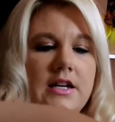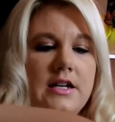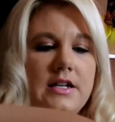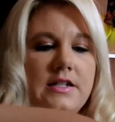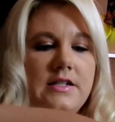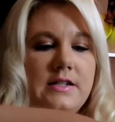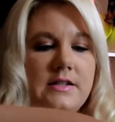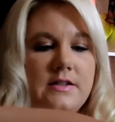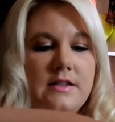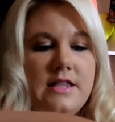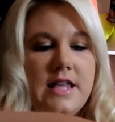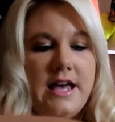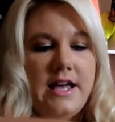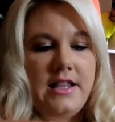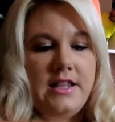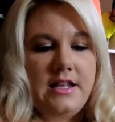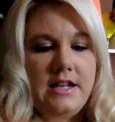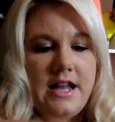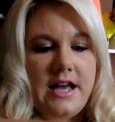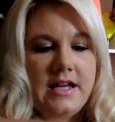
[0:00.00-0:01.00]
So
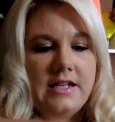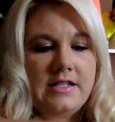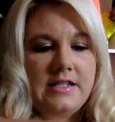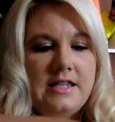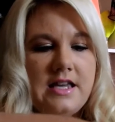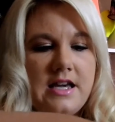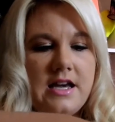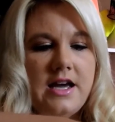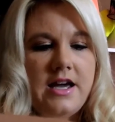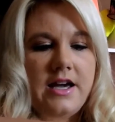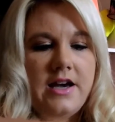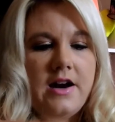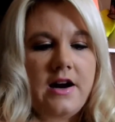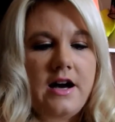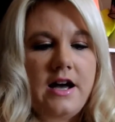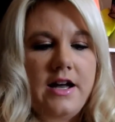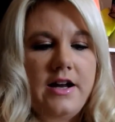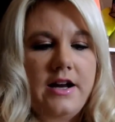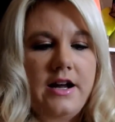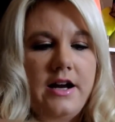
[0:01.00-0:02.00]
then the next thing I
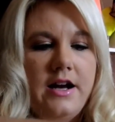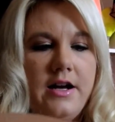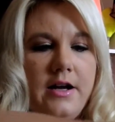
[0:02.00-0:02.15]
got